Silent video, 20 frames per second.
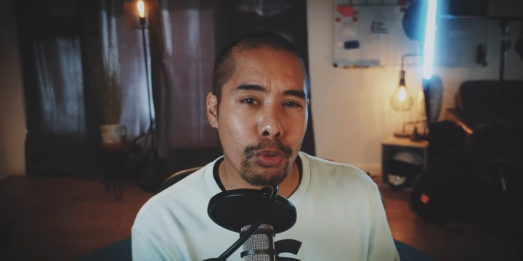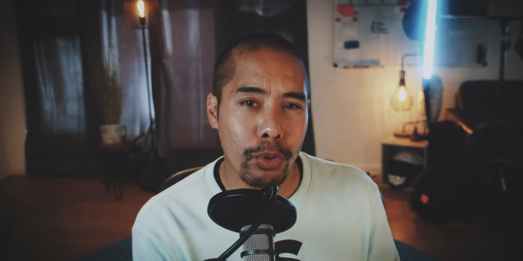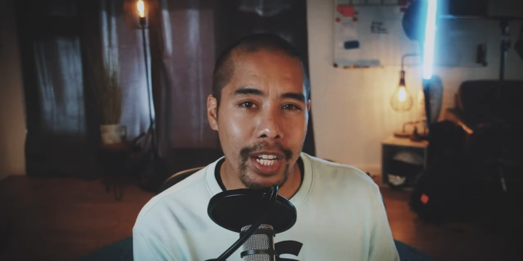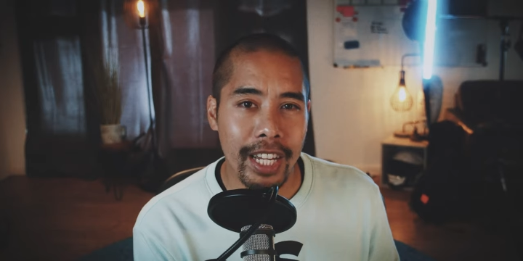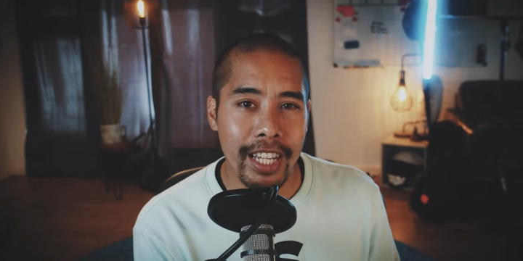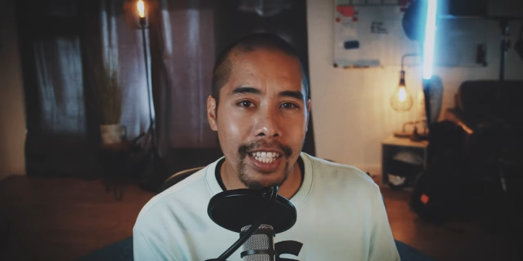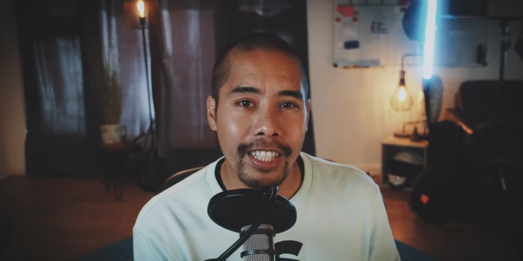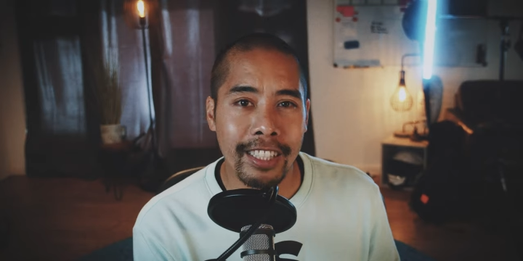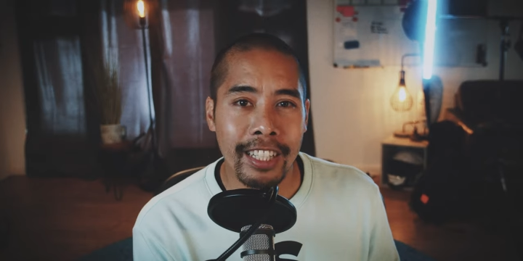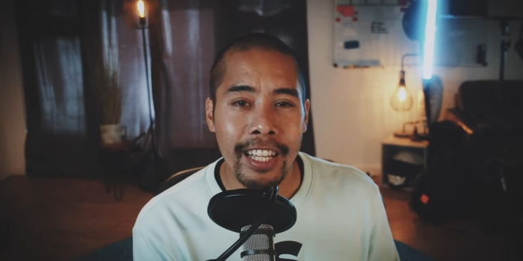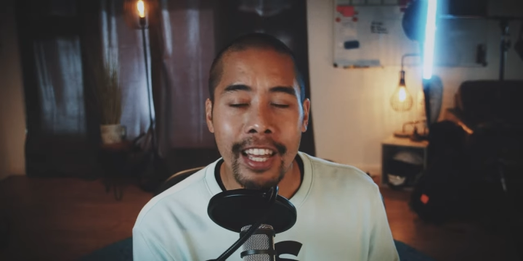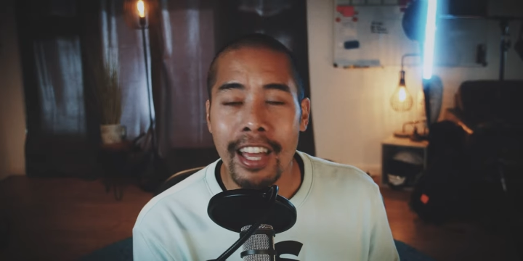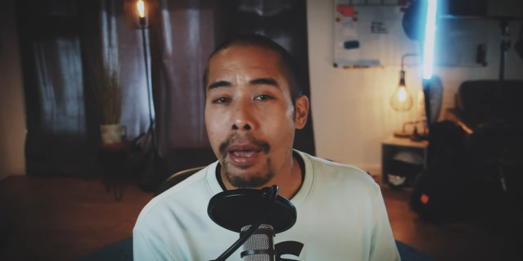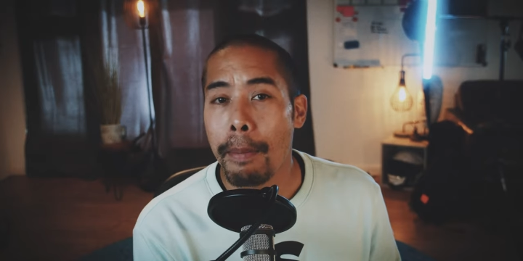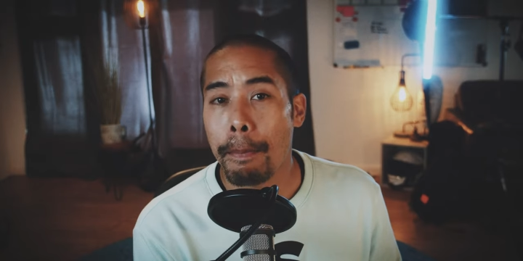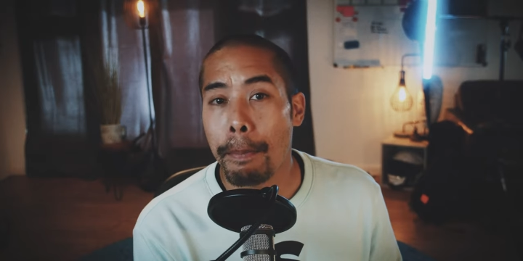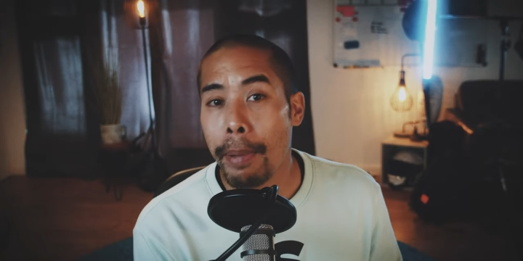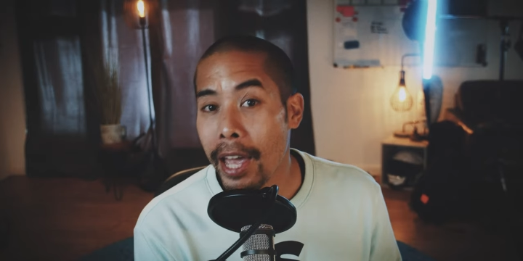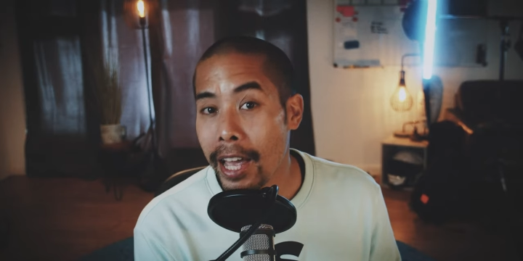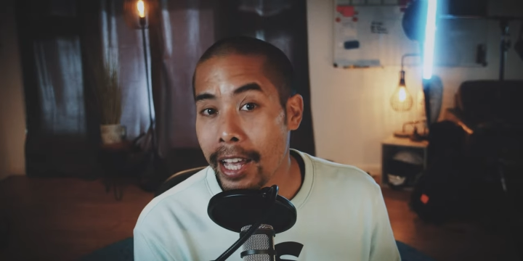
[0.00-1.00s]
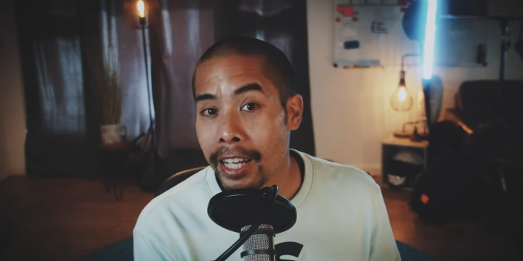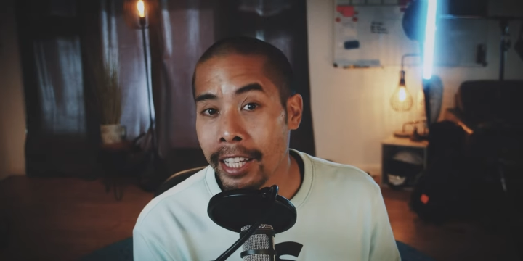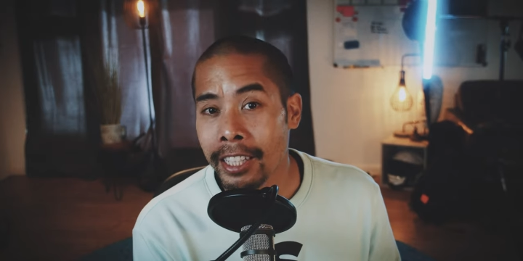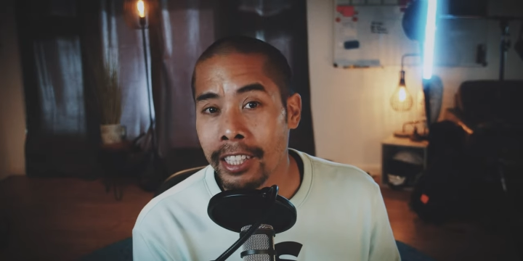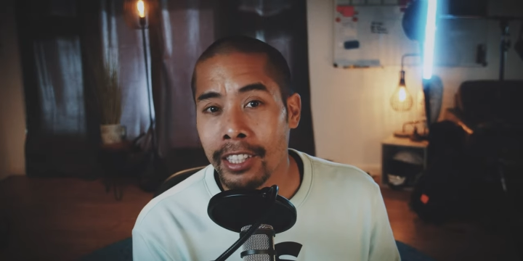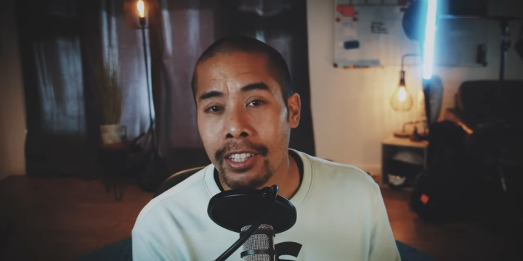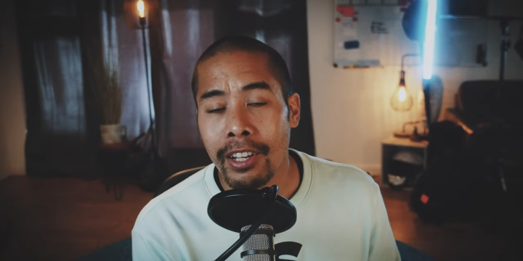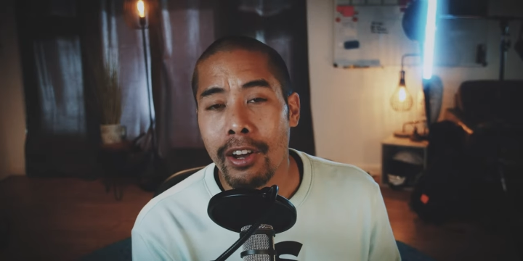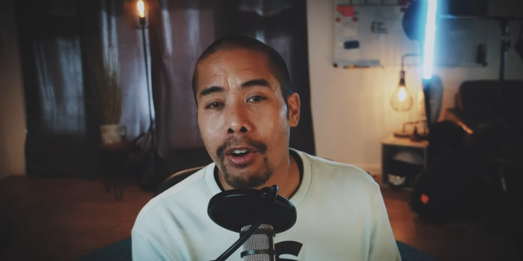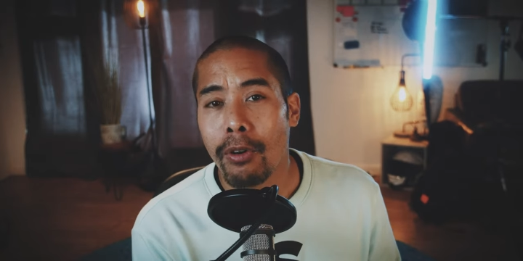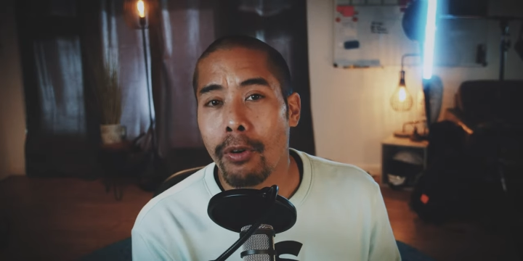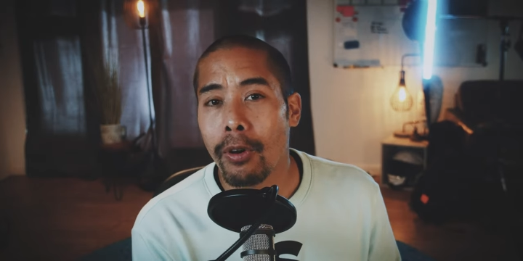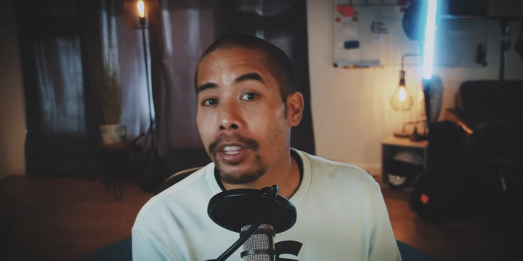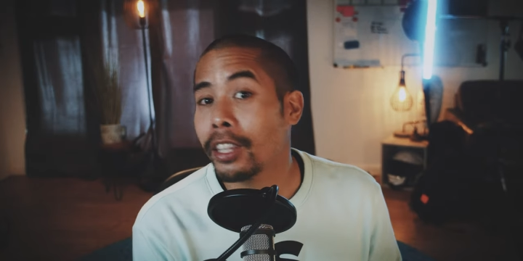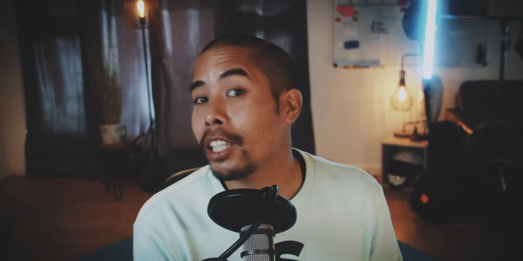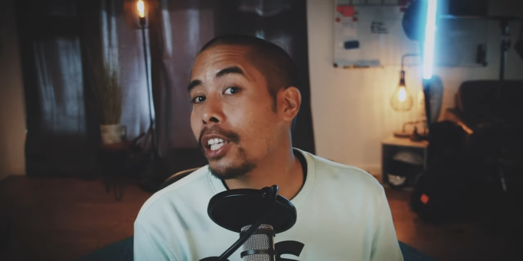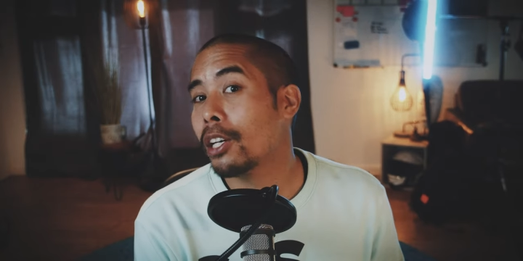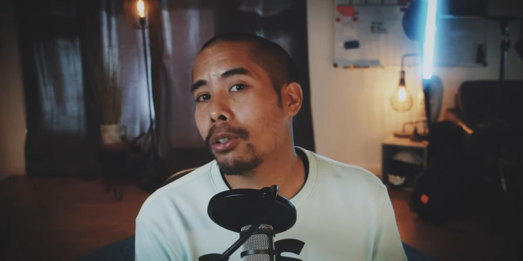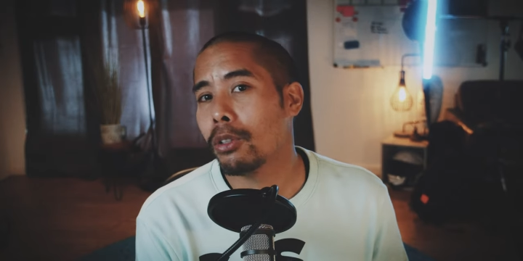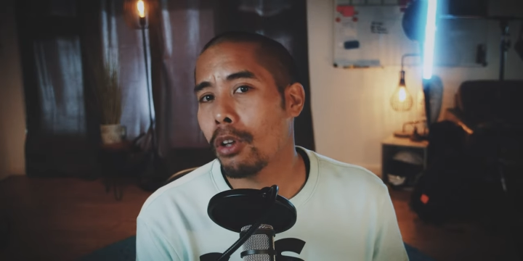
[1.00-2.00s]
green, pink, or
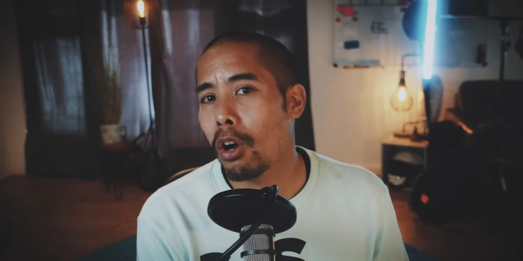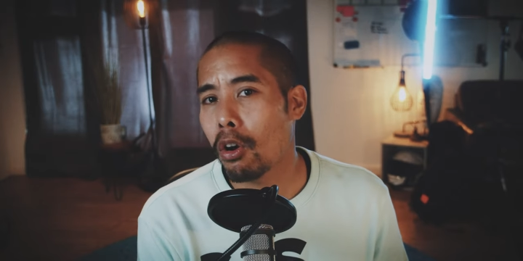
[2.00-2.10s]
neon